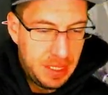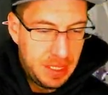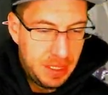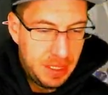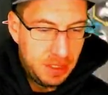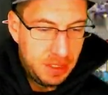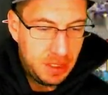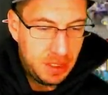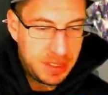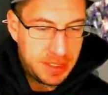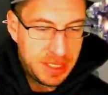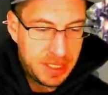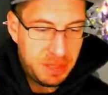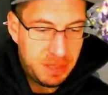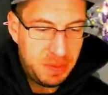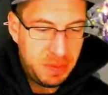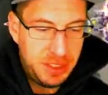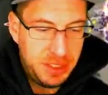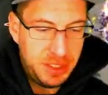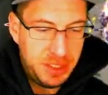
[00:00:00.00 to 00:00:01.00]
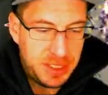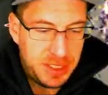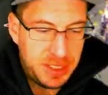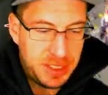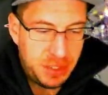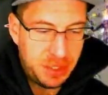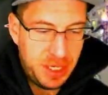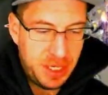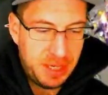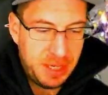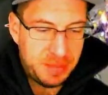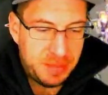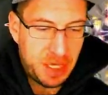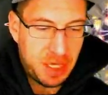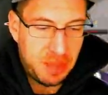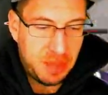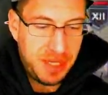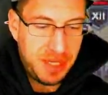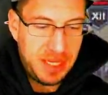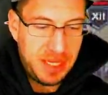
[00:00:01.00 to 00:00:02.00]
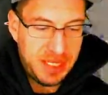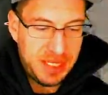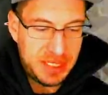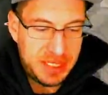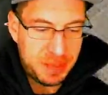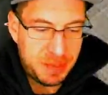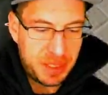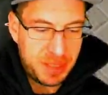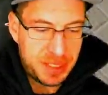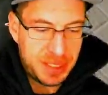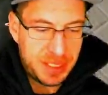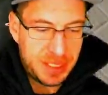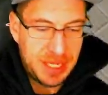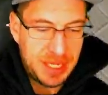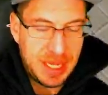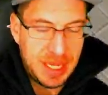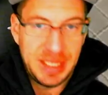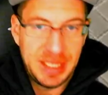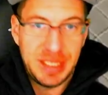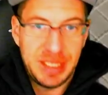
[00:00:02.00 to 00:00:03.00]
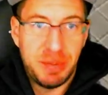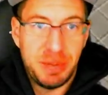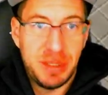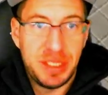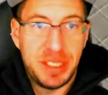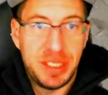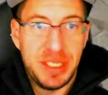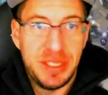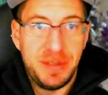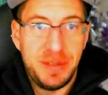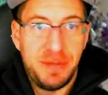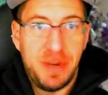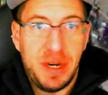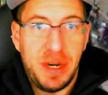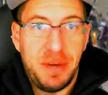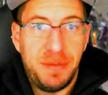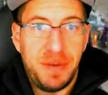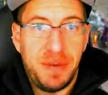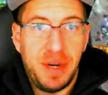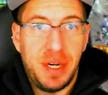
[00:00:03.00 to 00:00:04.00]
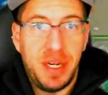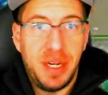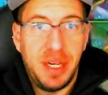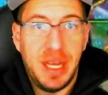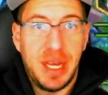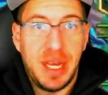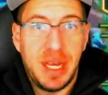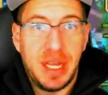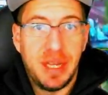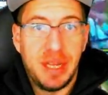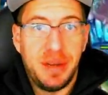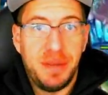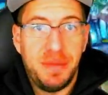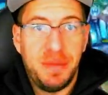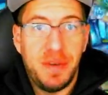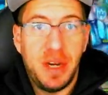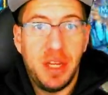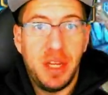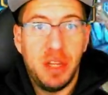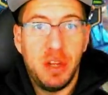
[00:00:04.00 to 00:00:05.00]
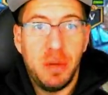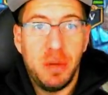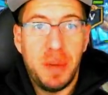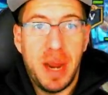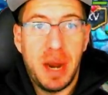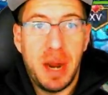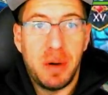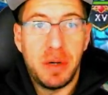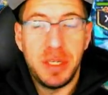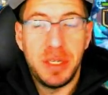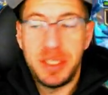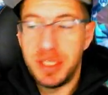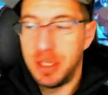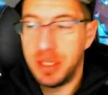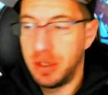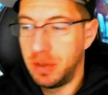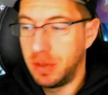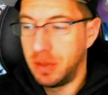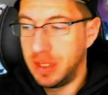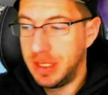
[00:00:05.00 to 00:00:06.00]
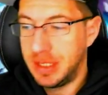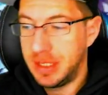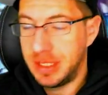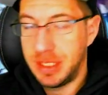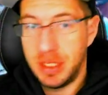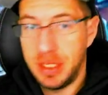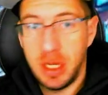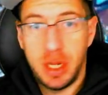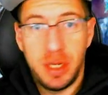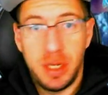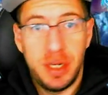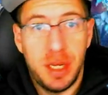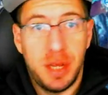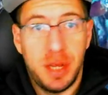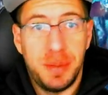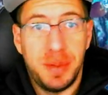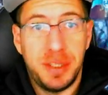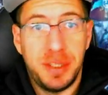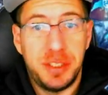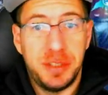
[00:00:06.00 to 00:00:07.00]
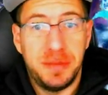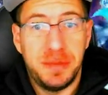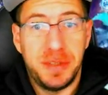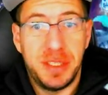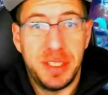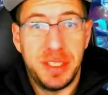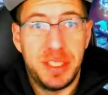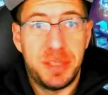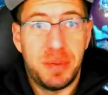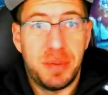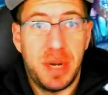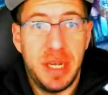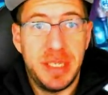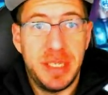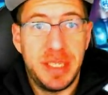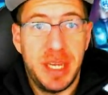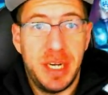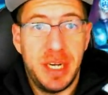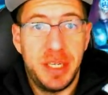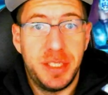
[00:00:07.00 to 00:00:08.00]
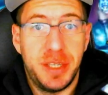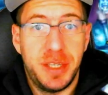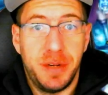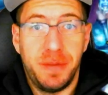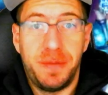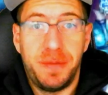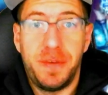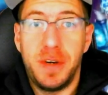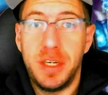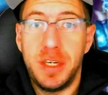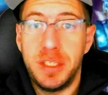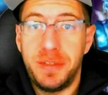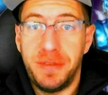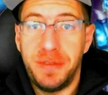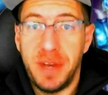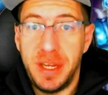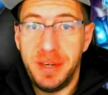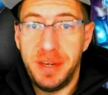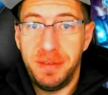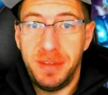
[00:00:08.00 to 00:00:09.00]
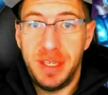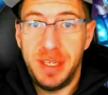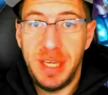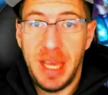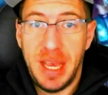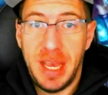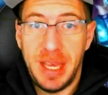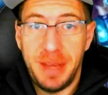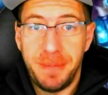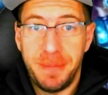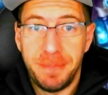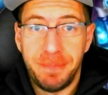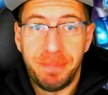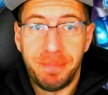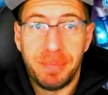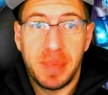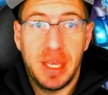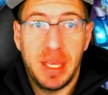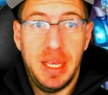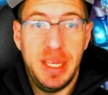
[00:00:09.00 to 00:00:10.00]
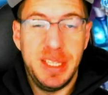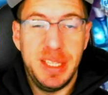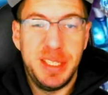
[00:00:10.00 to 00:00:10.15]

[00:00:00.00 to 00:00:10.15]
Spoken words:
looks like we just straight up dominated this person. This person is very low powered, so it's not much of a surprise there. So first fight of the day is